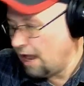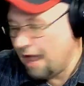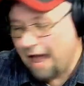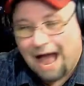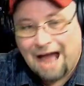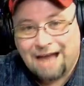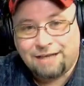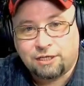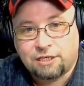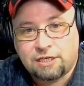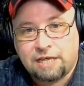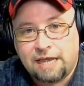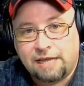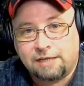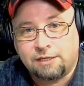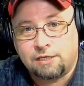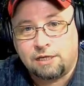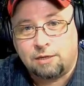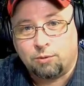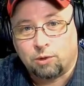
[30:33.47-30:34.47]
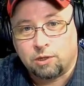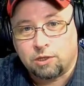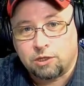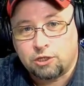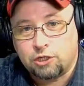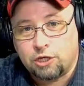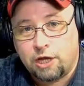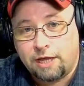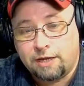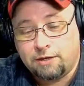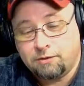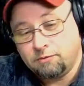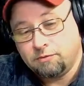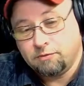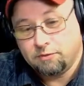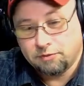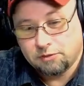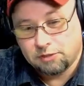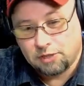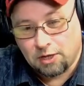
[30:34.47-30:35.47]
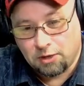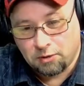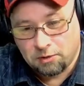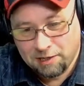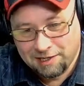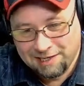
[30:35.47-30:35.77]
I just can't see worth a shit. So